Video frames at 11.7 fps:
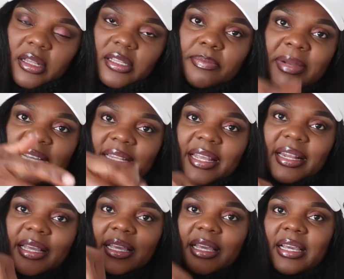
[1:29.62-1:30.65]
it is
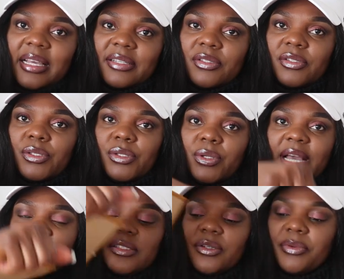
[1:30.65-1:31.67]
magnetic as you
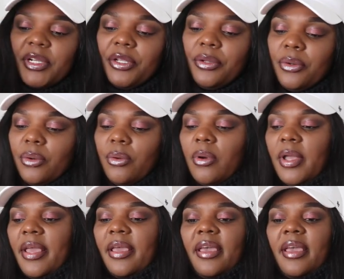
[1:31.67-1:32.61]
guys already know